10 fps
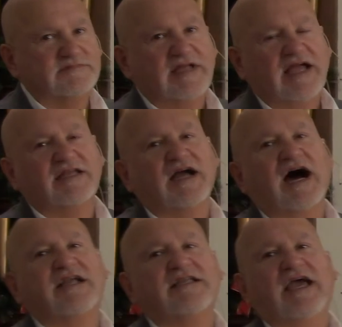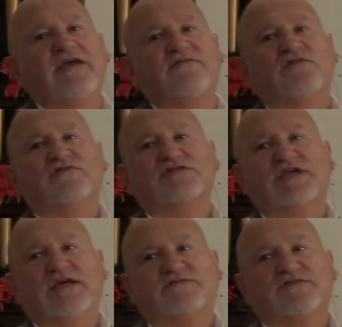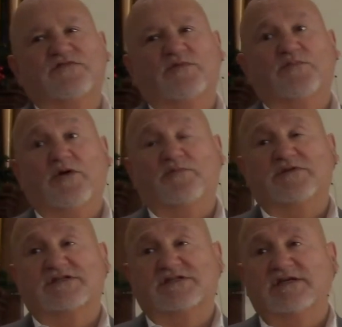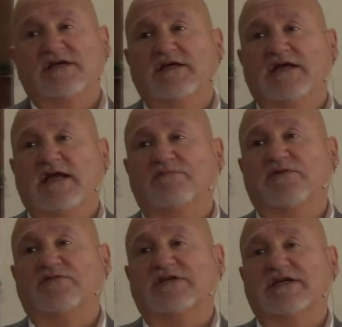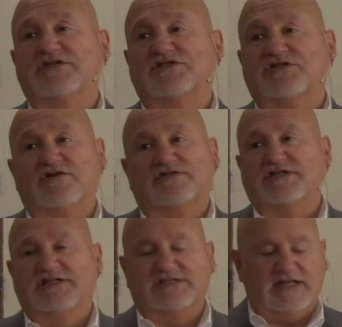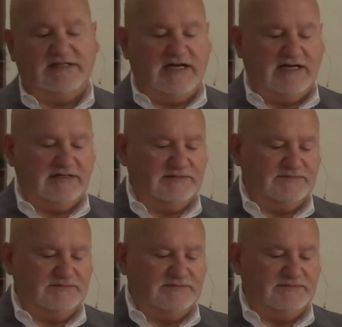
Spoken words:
And God gave those gifts for a purpose in building His church. He said that.